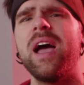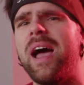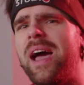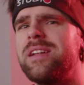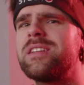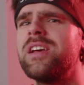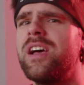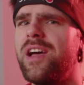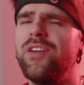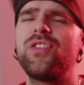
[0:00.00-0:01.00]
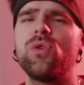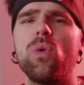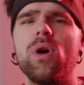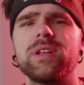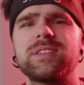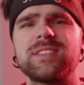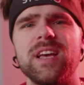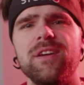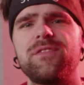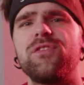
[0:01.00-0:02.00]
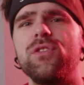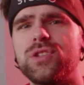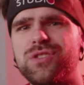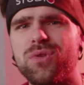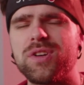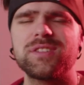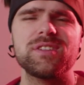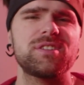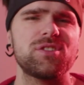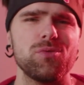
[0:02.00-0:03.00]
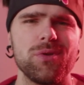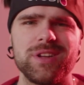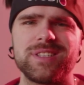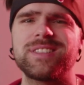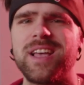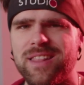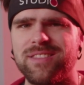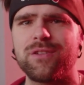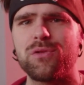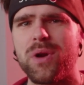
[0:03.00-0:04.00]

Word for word: and if you want to save resources, you want to set the